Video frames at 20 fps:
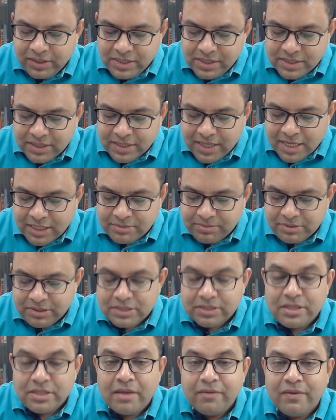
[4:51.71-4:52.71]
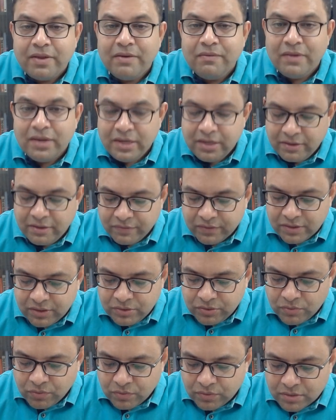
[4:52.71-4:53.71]
these attachments, they are very, very
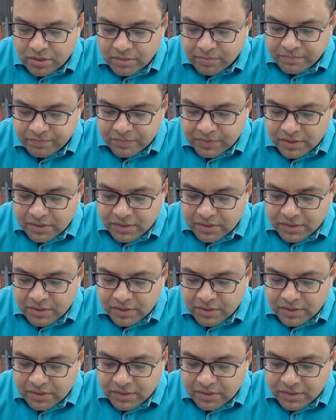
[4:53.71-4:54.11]
difficult to overcome.